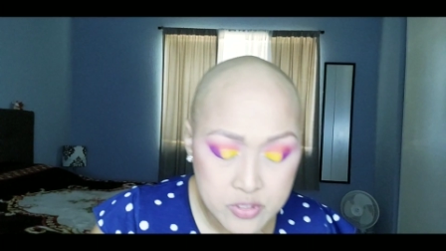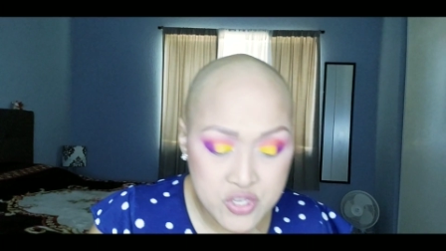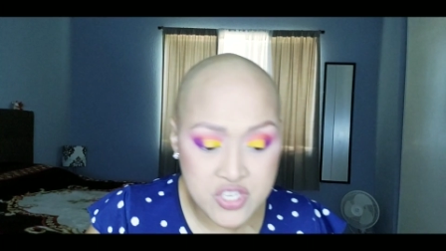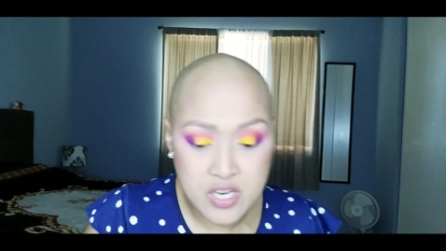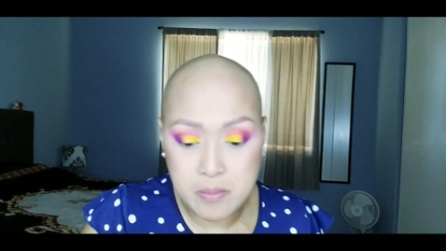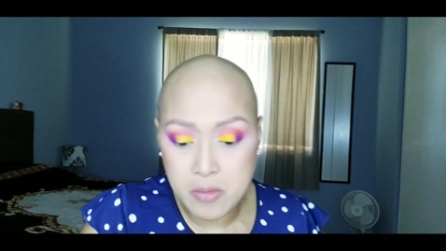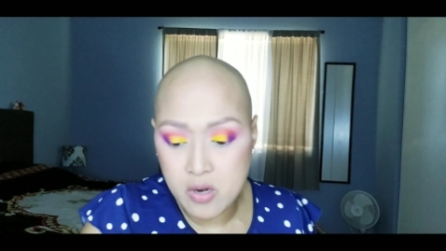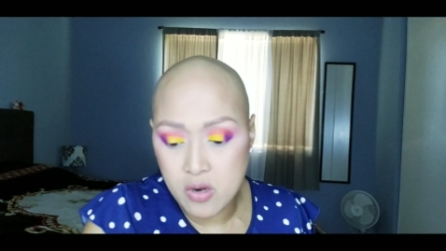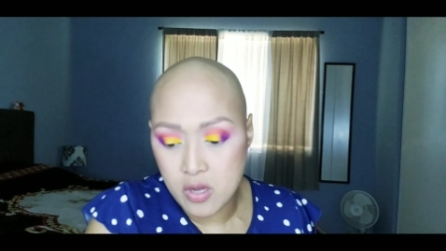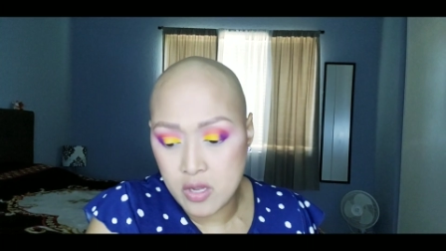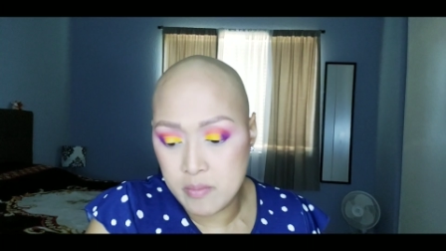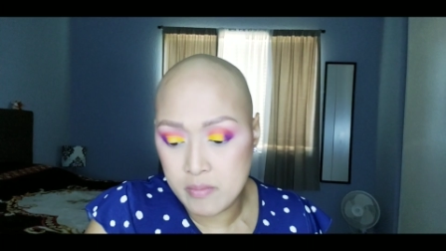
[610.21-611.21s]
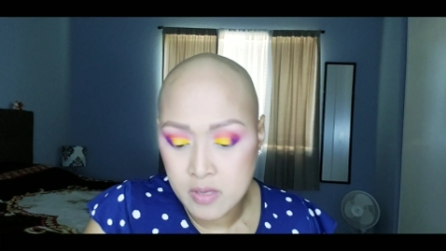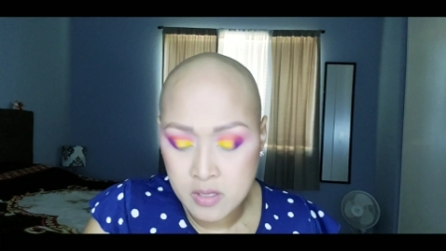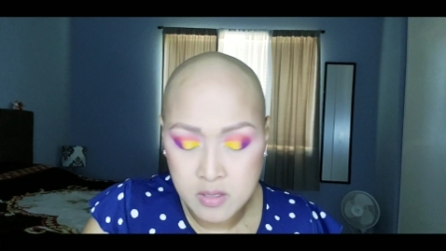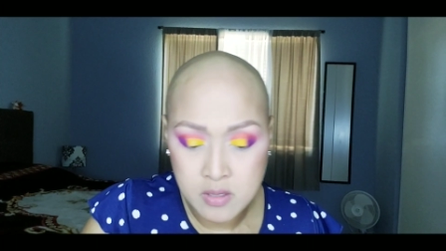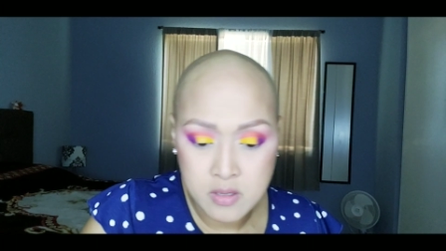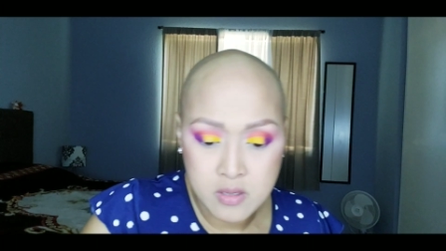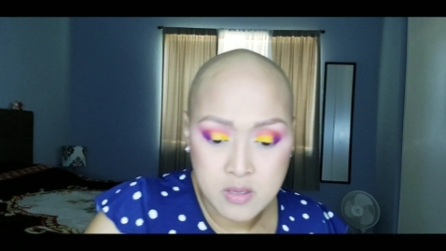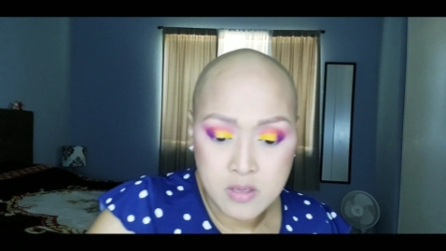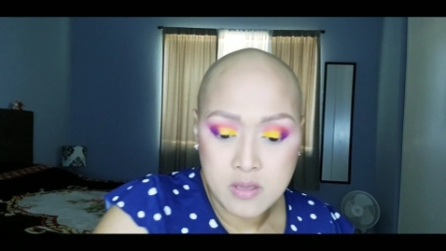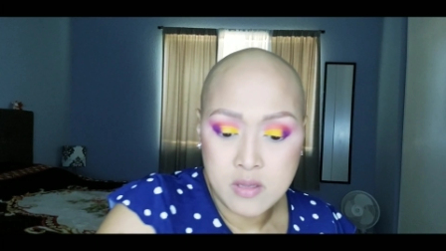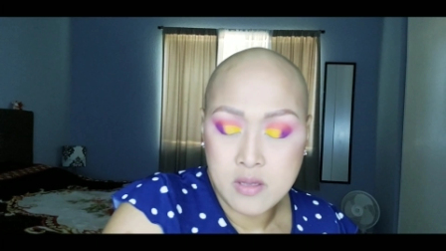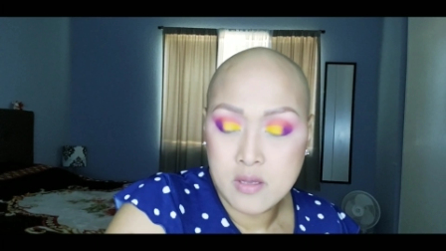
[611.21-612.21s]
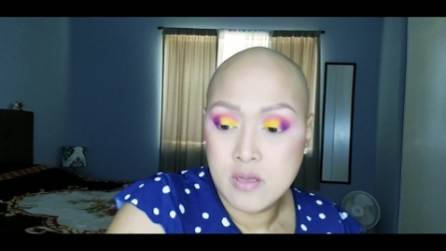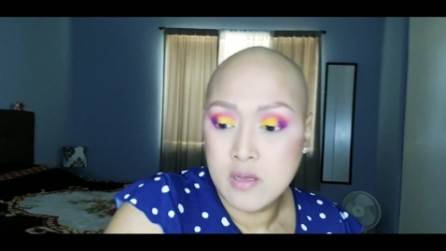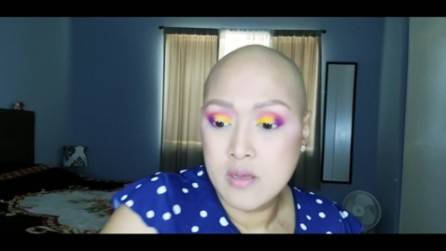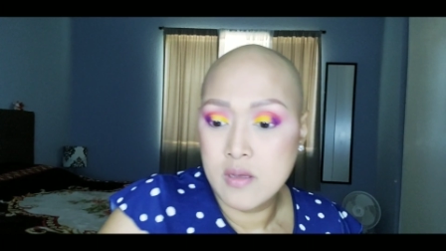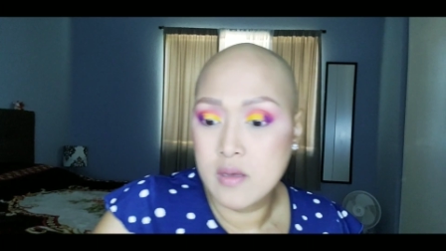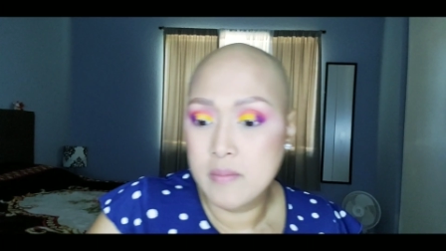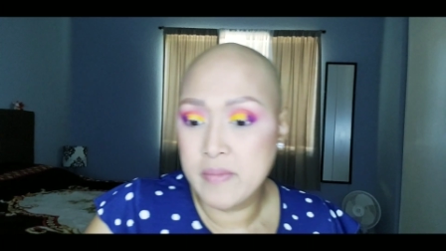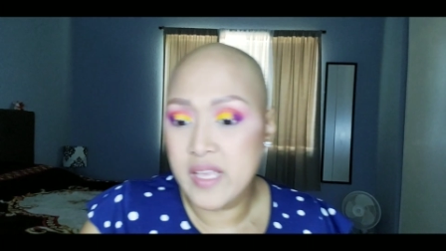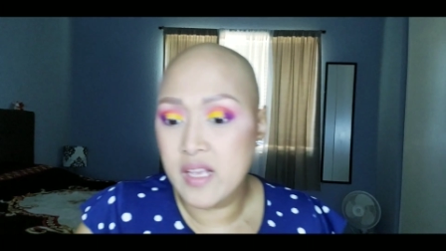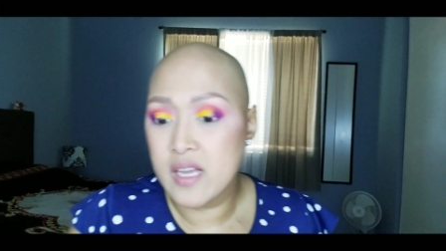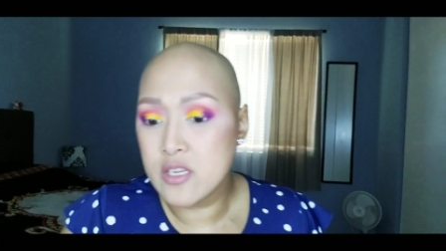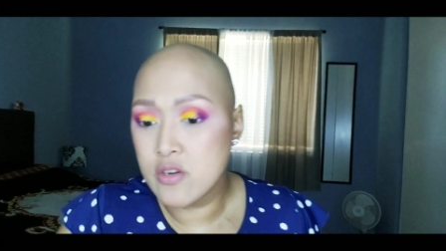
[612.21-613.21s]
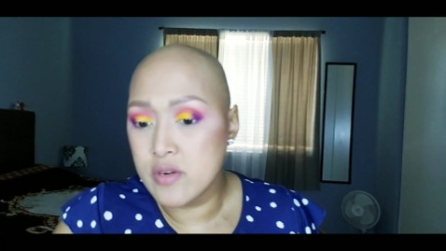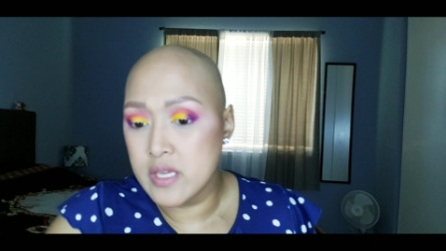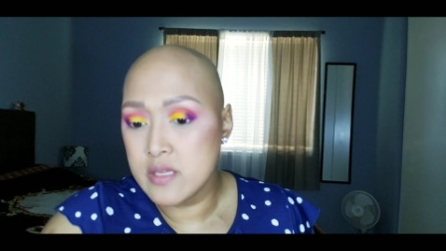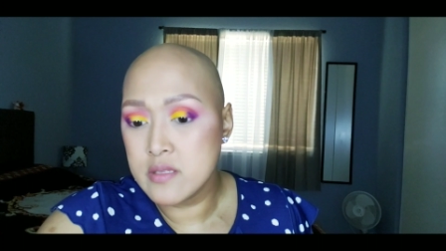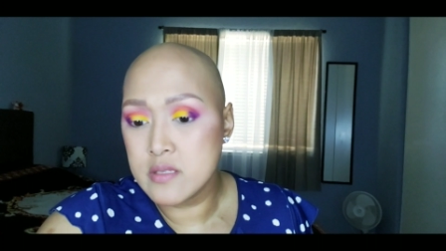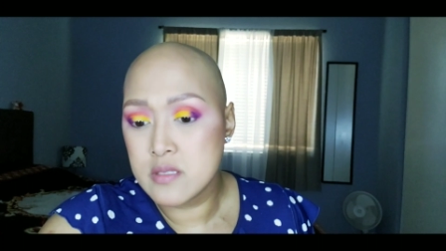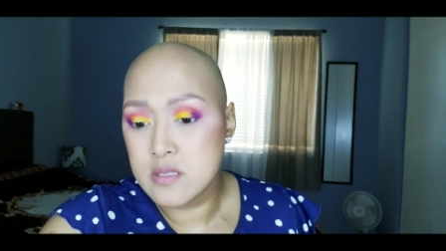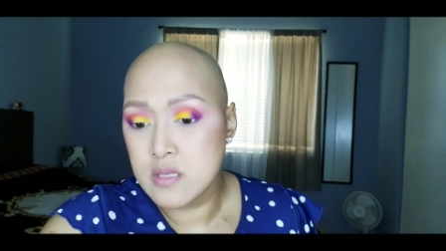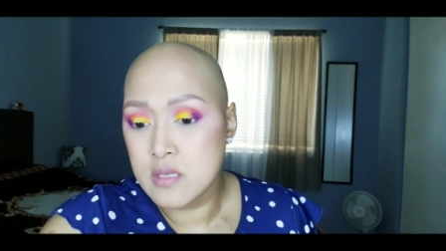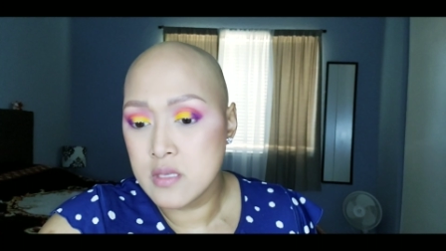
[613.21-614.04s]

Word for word: shimmer on my cut crease.